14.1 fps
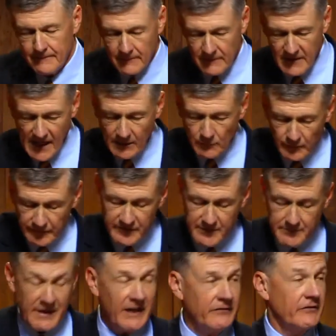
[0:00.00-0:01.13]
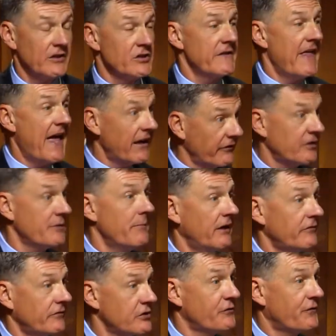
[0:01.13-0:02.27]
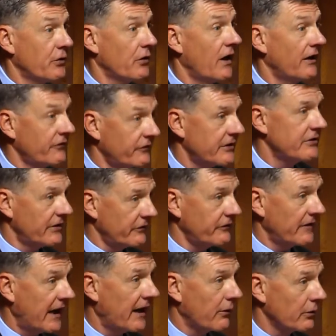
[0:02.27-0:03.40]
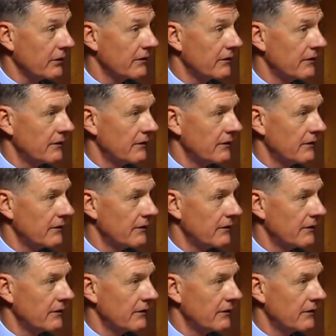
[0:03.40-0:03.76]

That was the message, and that is the message for us in this hour